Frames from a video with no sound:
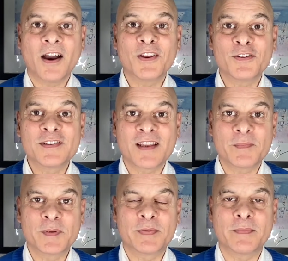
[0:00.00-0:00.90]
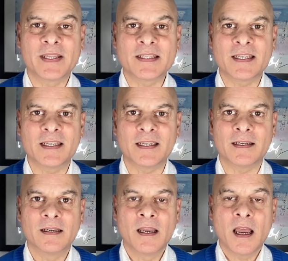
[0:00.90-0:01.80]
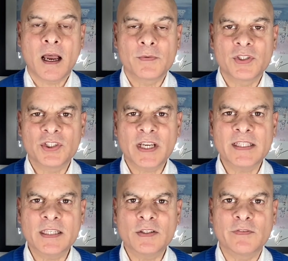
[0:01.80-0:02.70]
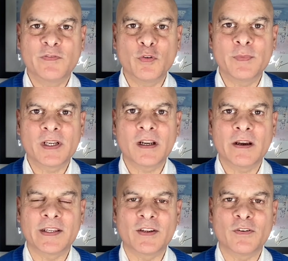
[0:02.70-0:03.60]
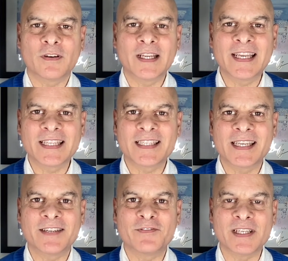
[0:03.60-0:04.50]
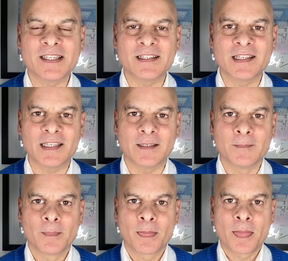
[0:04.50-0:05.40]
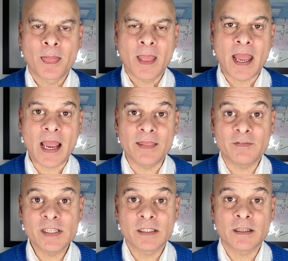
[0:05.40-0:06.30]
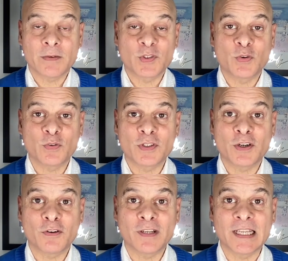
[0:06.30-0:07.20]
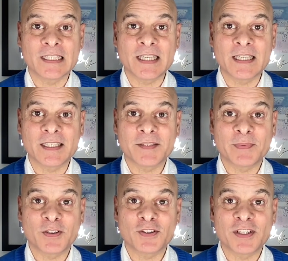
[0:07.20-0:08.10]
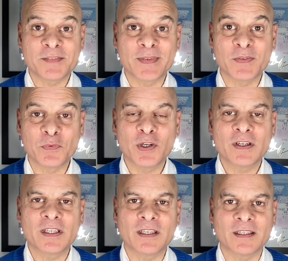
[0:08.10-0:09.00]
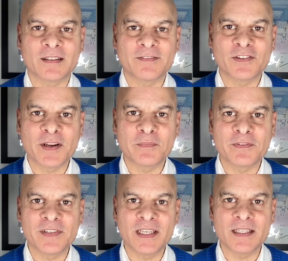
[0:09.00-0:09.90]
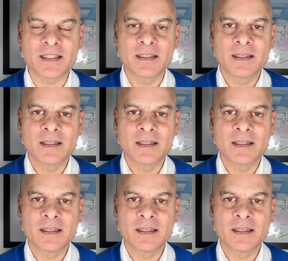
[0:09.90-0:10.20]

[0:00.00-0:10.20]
all, Simon Pimenta here. I was chatting to a former client on LinkedIn recently, and the reason I was talking to her on LinkedIn is because she's been working for a number of years.